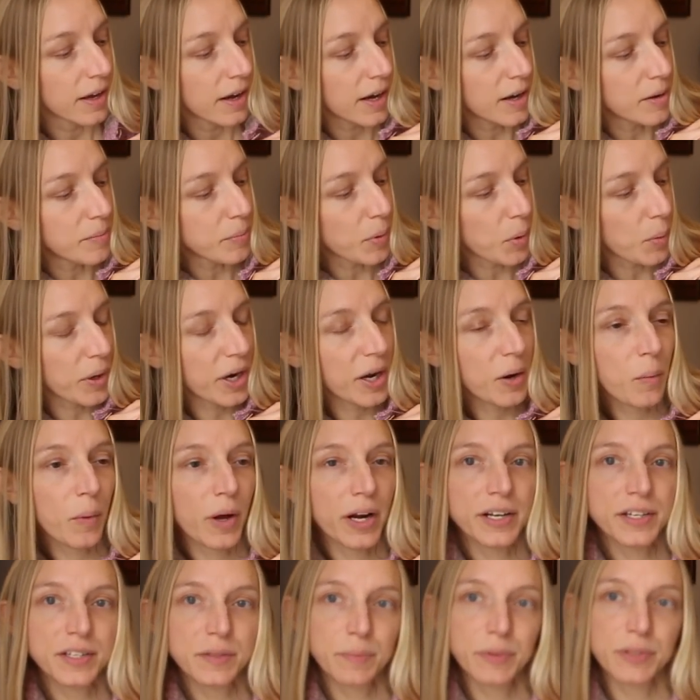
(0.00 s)
Um, but what I
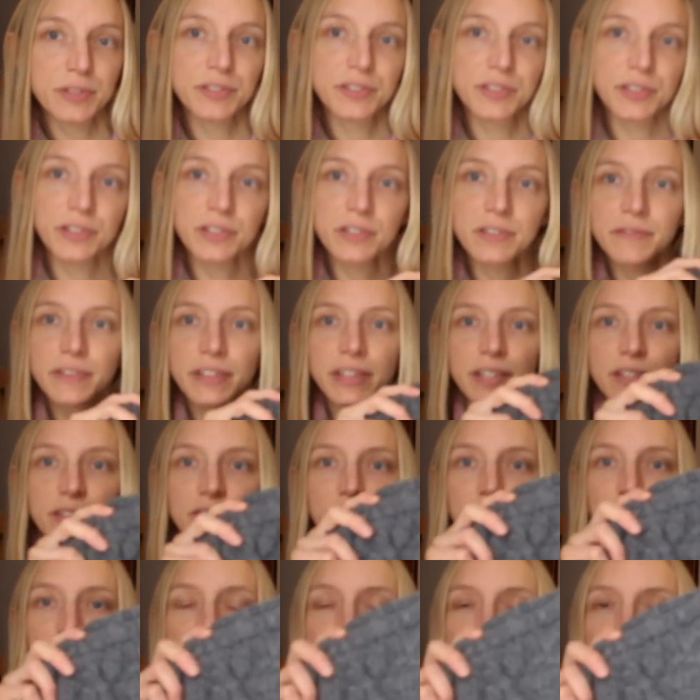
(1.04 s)
wanted to preserve in this
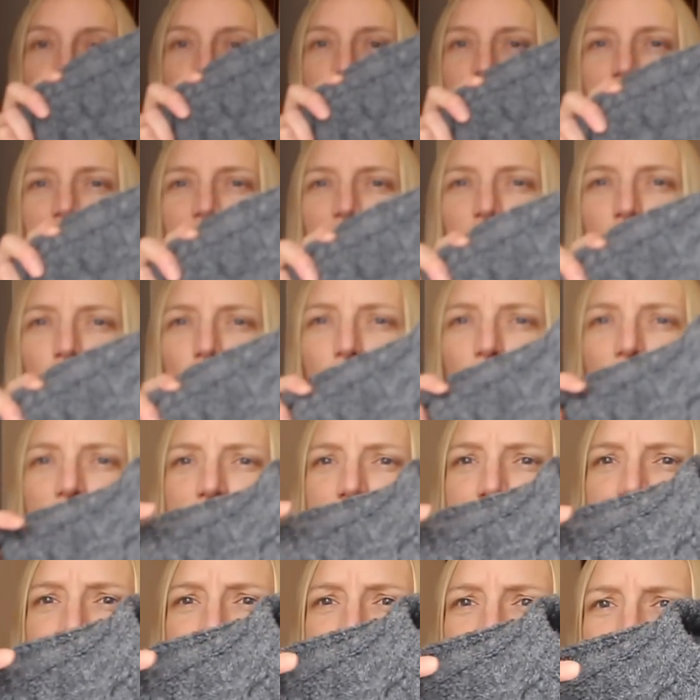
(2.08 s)
sweater
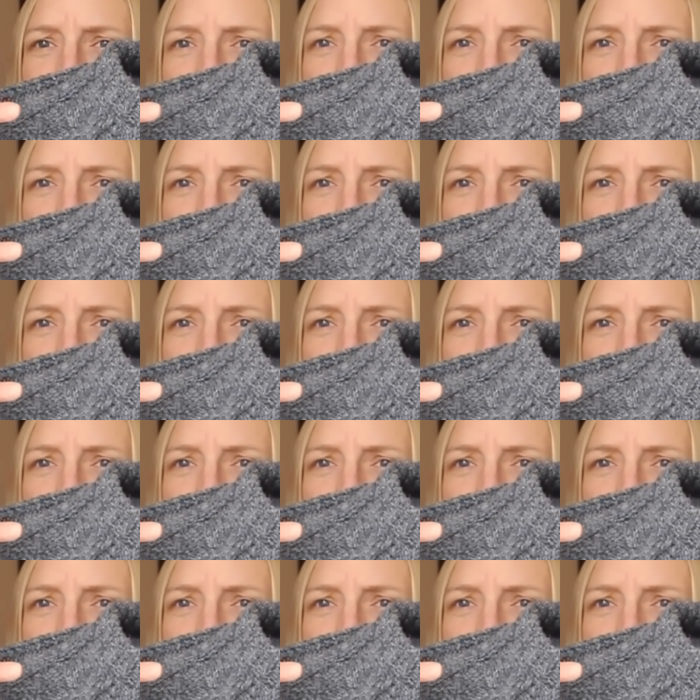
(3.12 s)
was the